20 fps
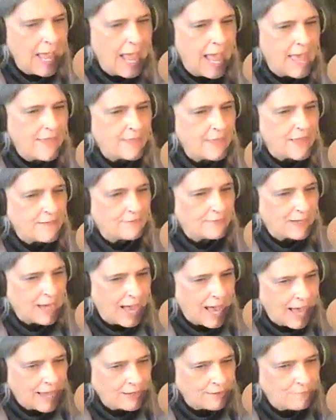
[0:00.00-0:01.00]
and they've
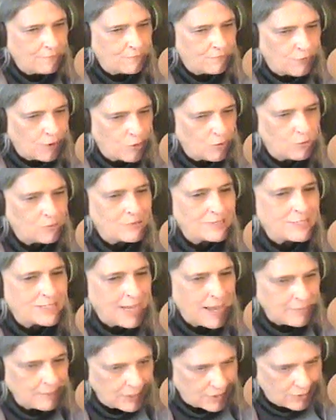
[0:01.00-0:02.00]
got to vote
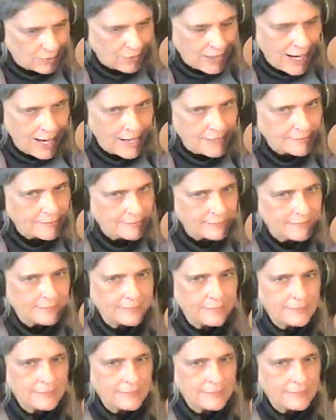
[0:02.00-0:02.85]
Democrat.